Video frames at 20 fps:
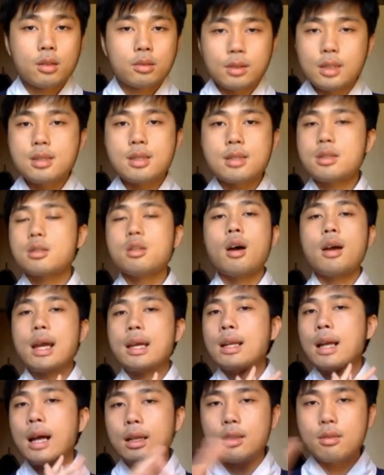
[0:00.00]
This is not
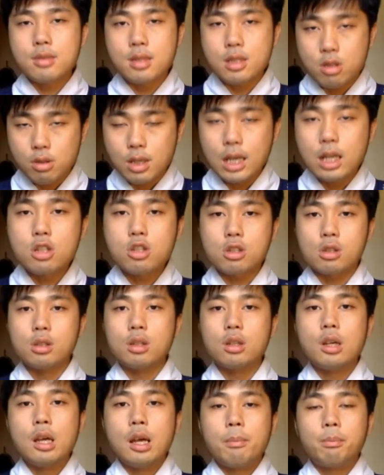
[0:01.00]
an ideal situation,
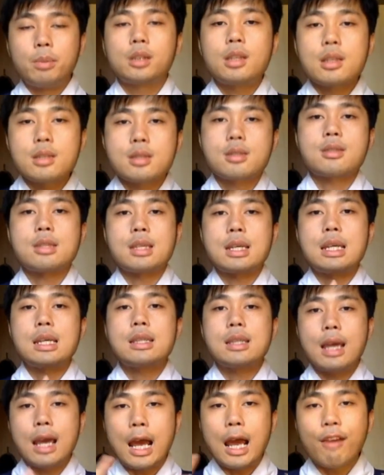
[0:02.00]
but this is
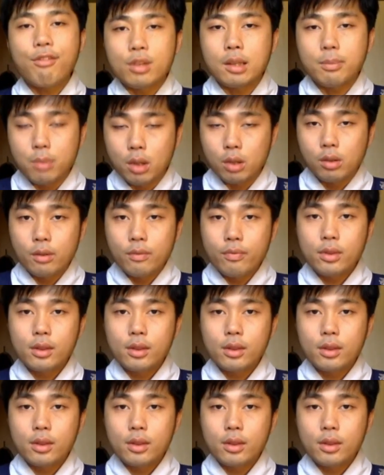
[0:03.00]
inevitable.